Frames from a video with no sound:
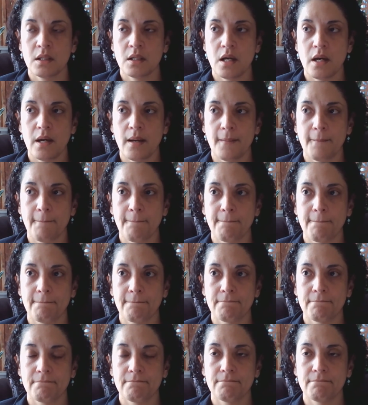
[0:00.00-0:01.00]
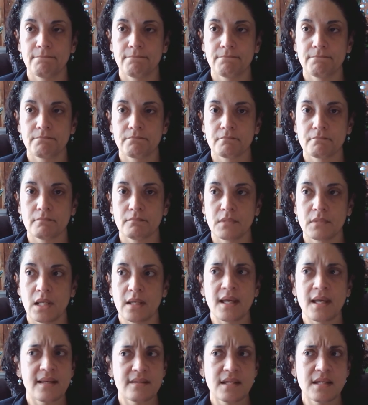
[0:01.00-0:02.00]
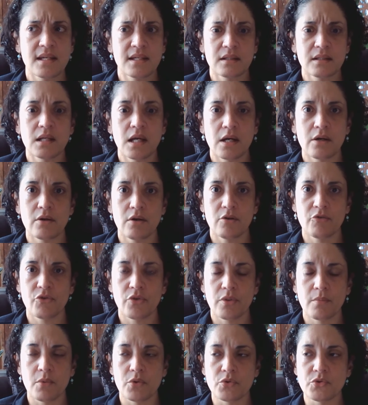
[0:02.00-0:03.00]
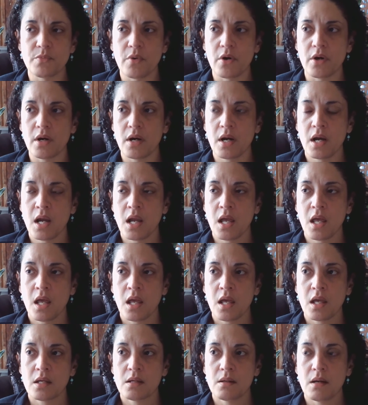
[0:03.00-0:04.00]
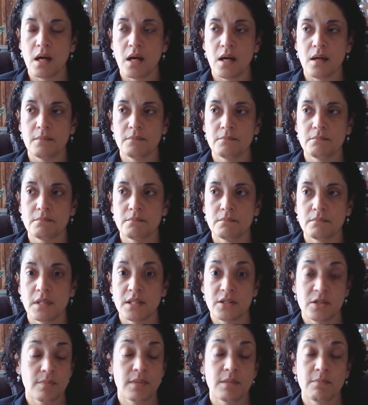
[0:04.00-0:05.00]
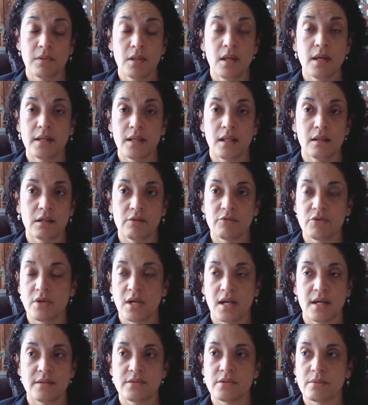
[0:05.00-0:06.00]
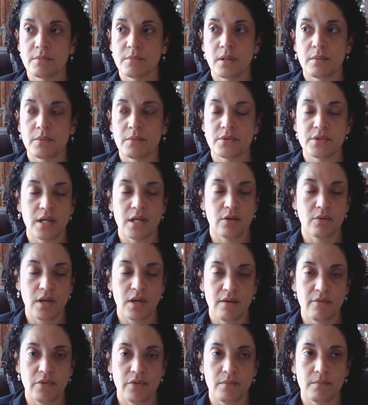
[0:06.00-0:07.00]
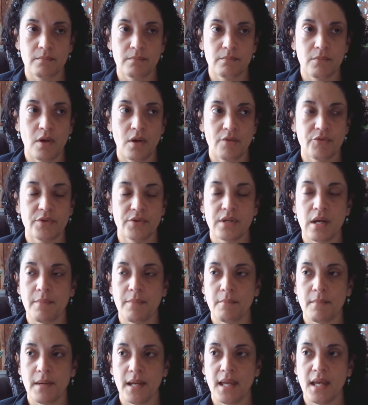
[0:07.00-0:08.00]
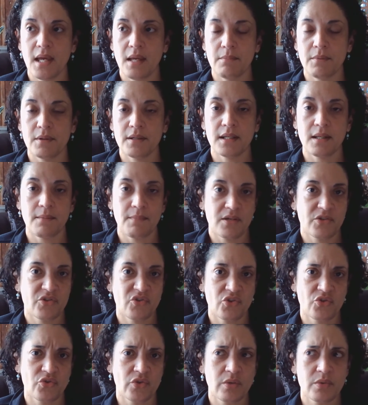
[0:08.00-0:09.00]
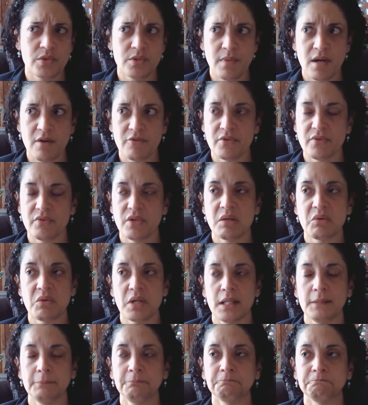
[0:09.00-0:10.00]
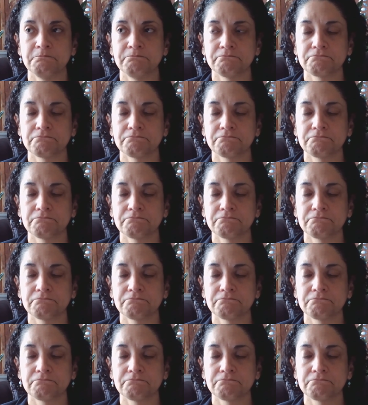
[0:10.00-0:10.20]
got taken care of for the most part. And to be blunt, I'll give you guys some numbers. I don't have them off the top of my head, but again, my surgery was about 50 grand.